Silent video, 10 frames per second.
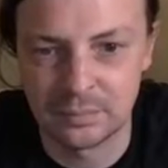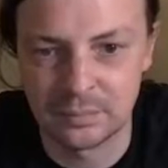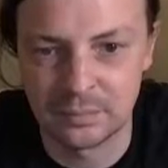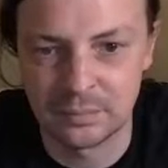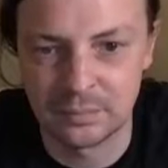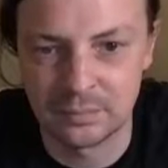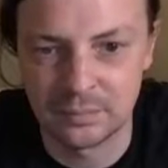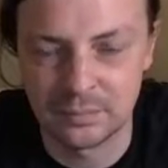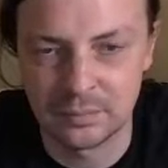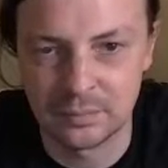
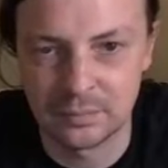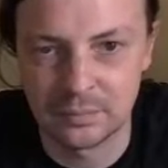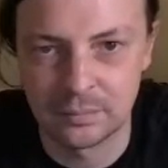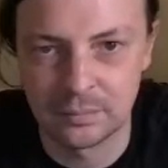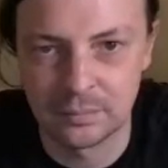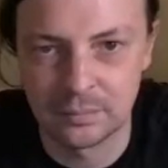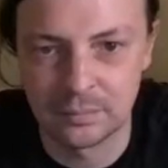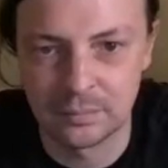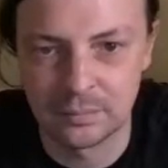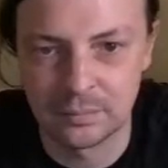
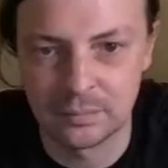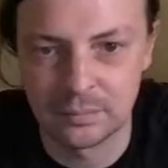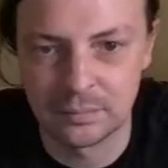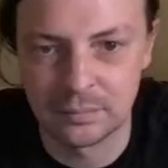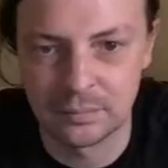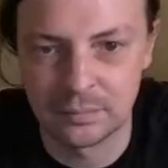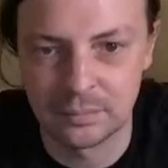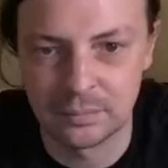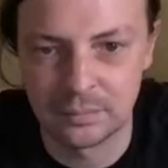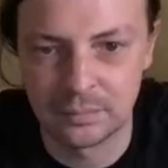
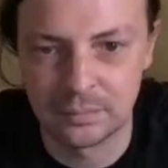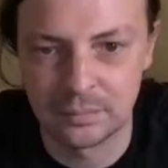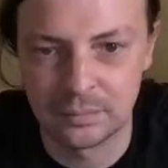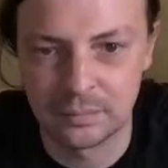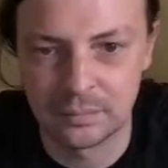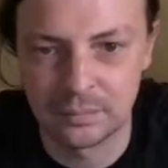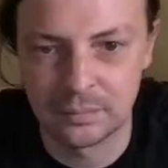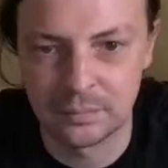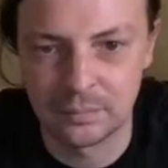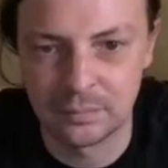
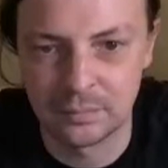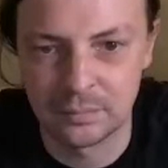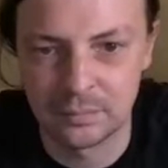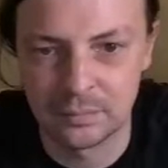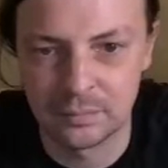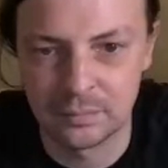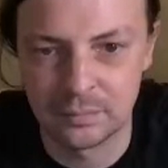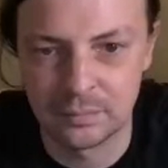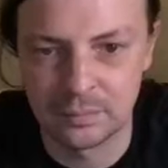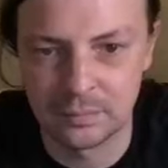
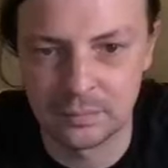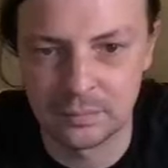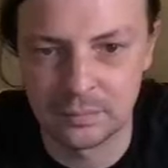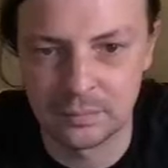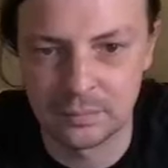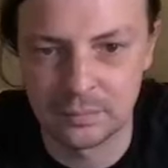[no speech]